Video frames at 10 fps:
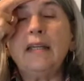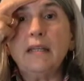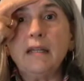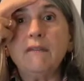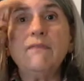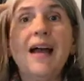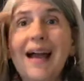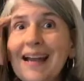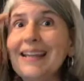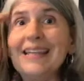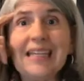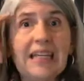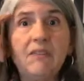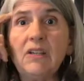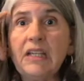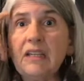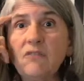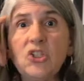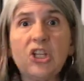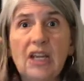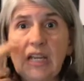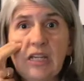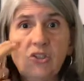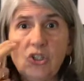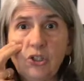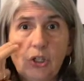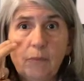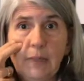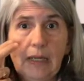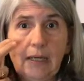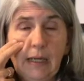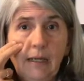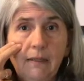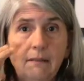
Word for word: if I can even give change a new meaning?